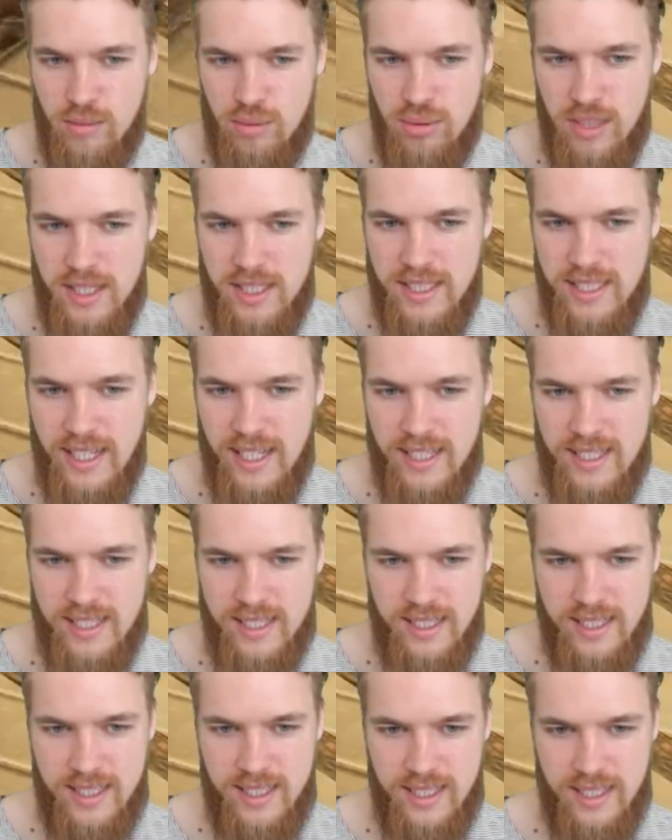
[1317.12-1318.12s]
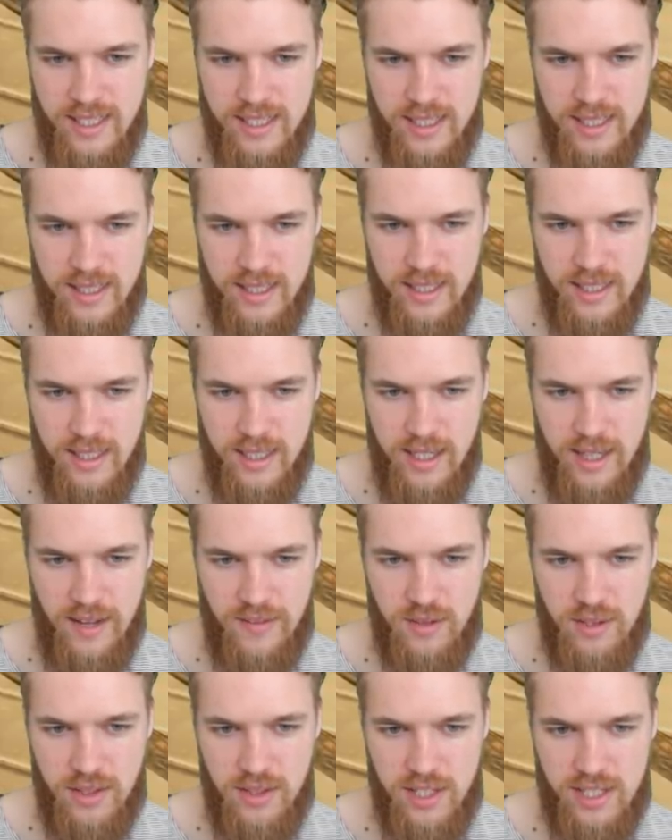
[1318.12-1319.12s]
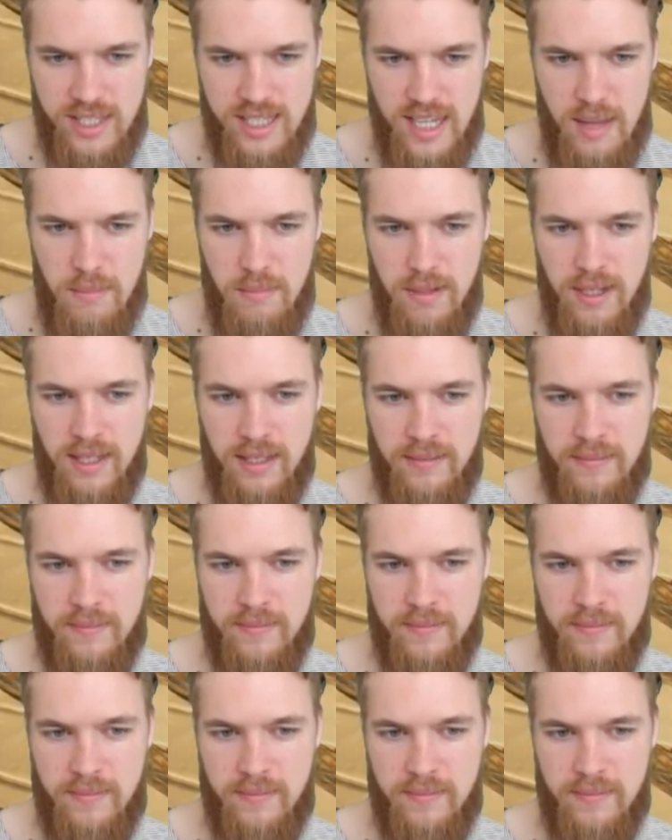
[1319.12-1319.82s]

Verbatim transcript: Priestess, I've got the sapling.